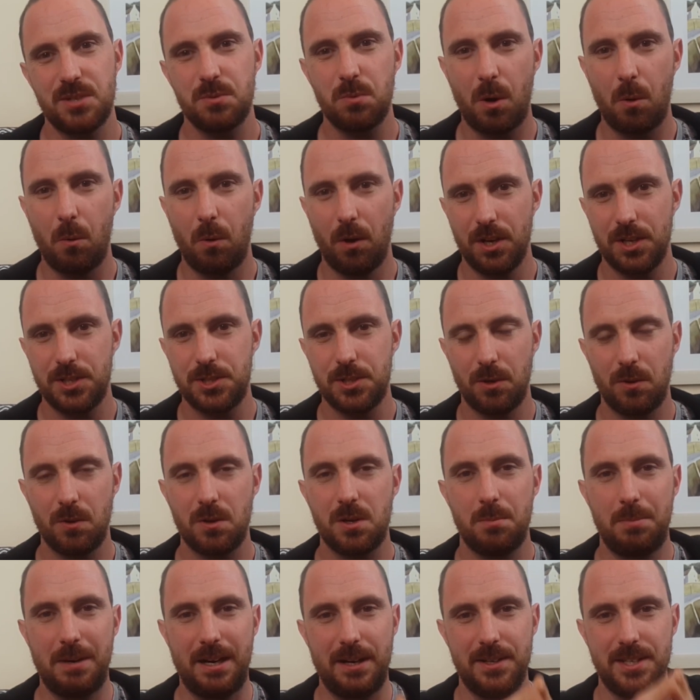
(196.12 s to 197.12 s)
that's what I want
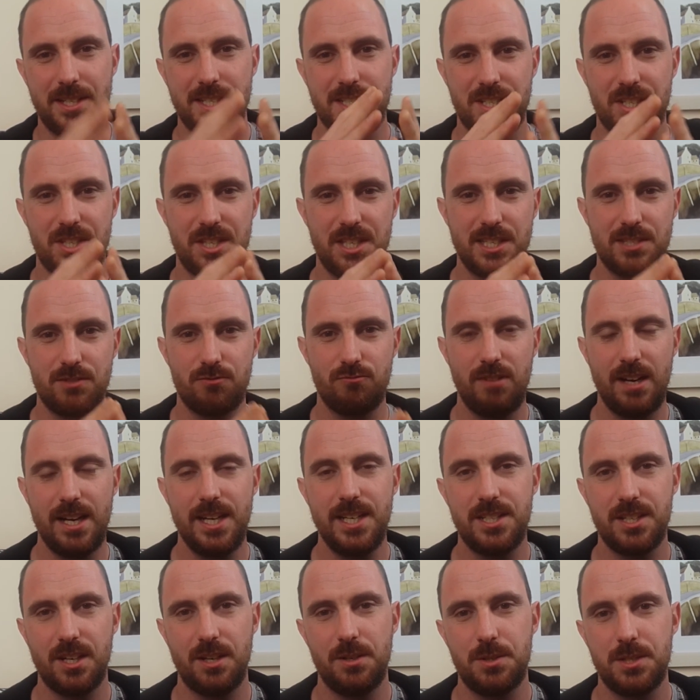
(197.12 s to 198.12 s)
to talk about, is
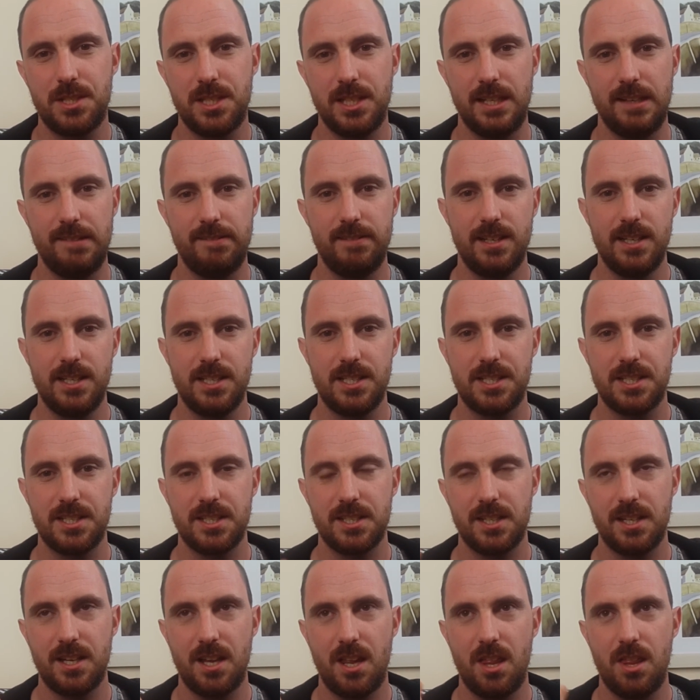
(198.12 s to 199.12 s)
this radio
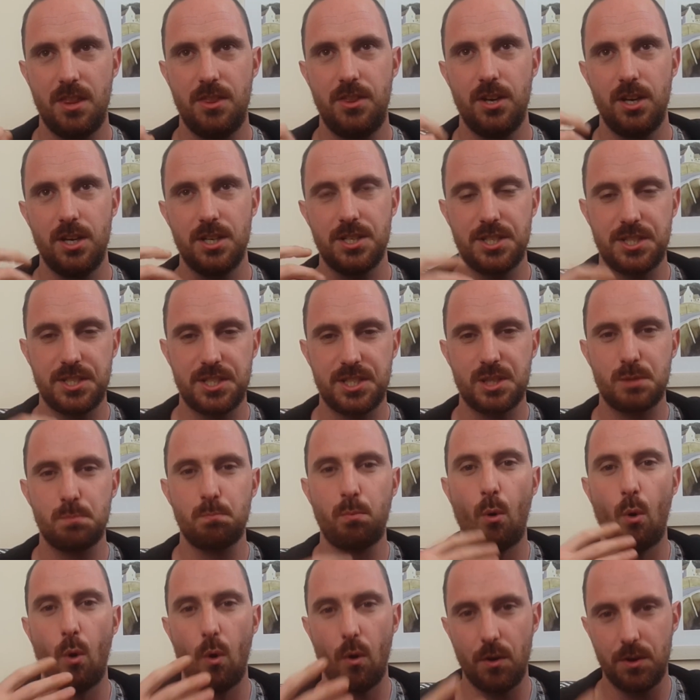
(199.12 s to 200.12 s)
series that
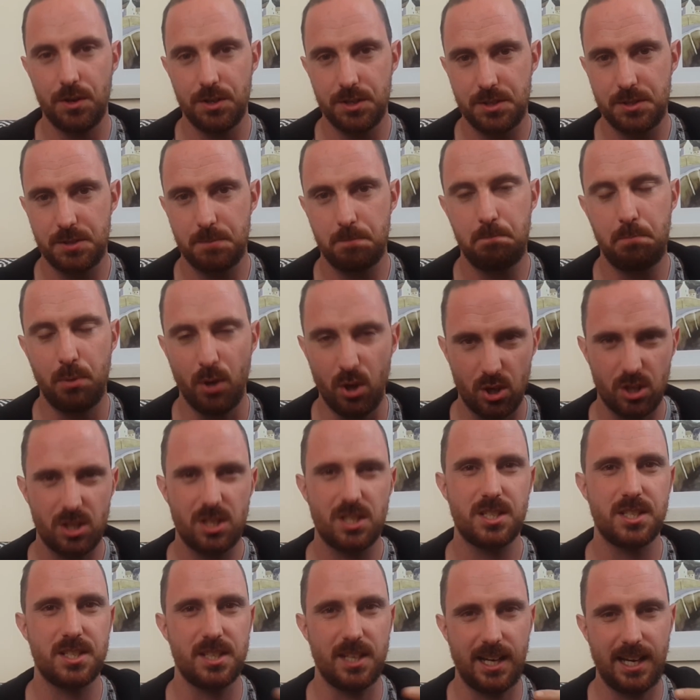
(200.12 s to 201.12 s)
spawned
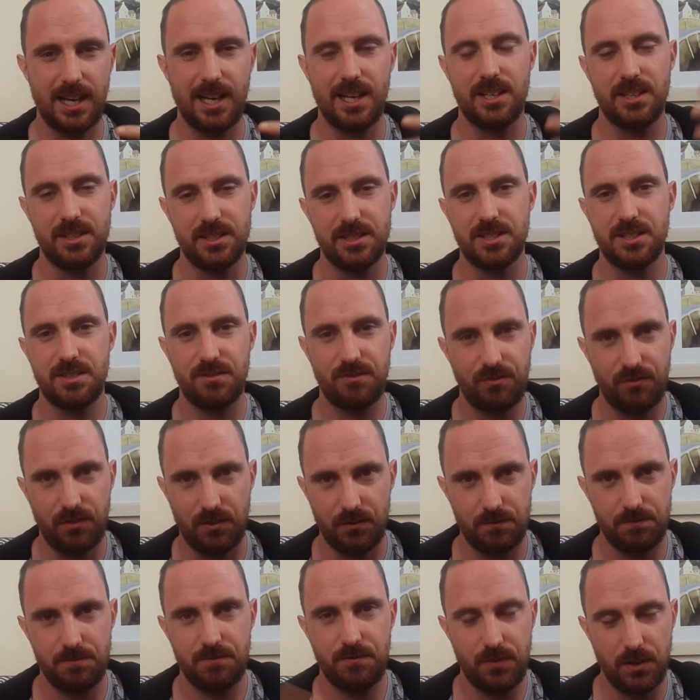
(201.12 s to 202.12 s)
books and
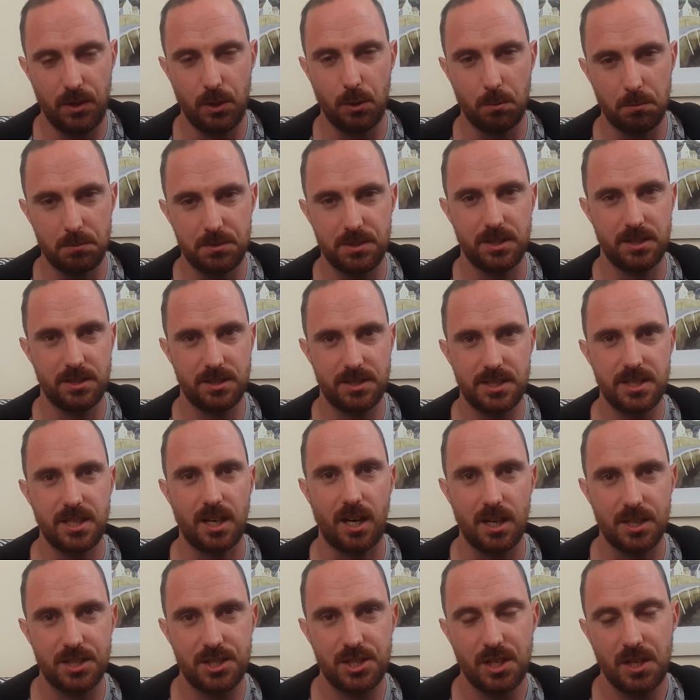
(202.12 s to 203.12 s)
films
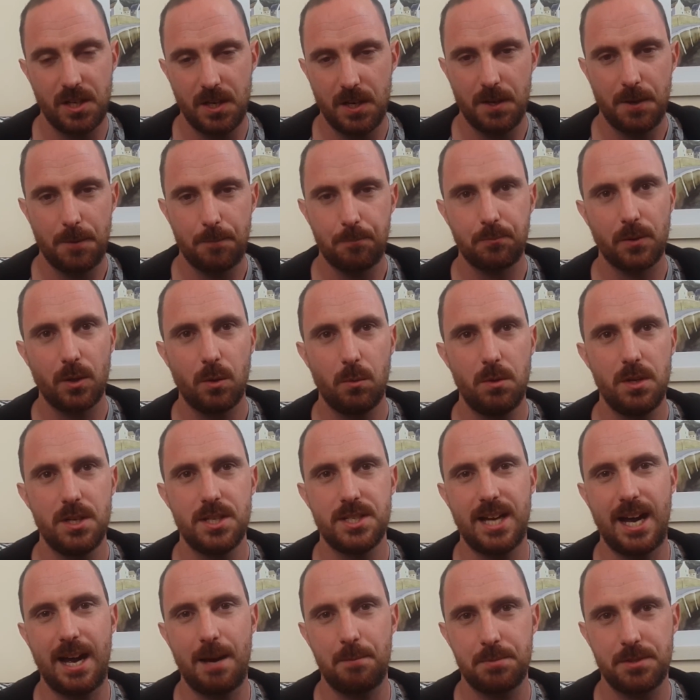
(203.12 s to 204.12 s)
and such
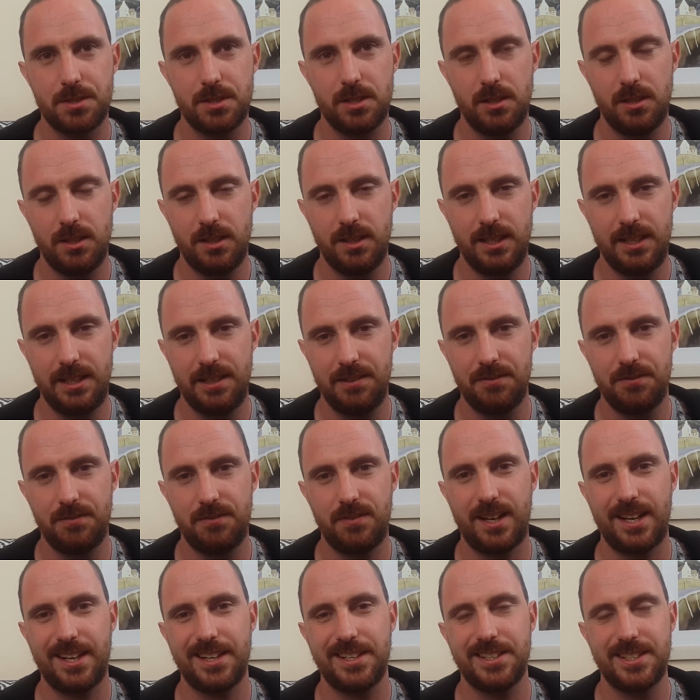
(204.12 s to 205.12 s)
was
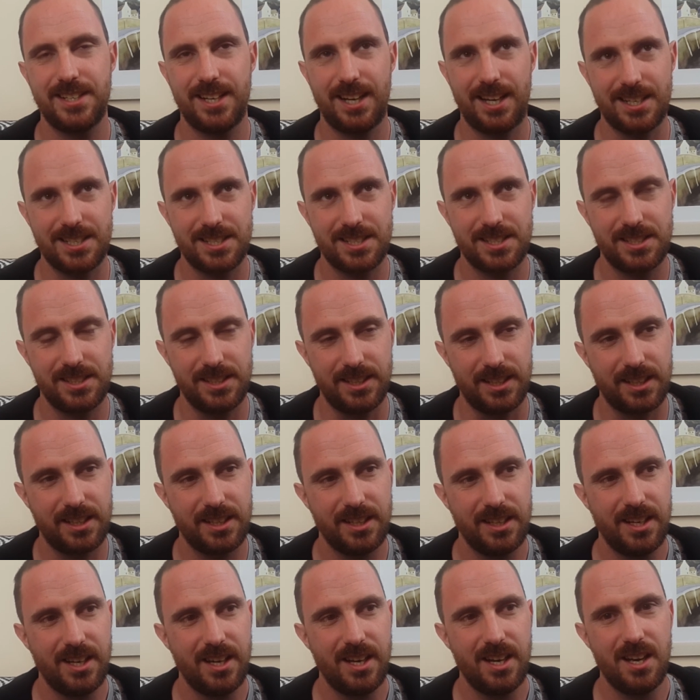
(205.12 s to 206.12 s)
absolutely
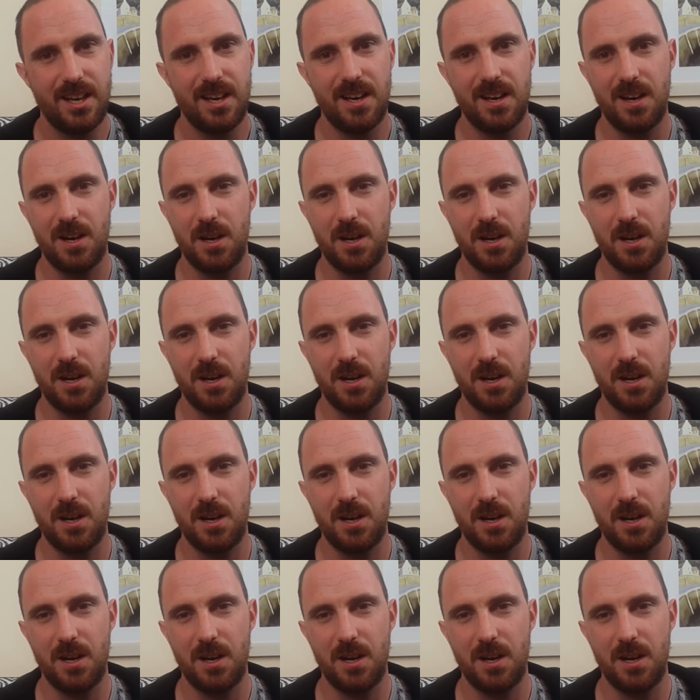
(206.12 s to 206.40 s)
fantastic.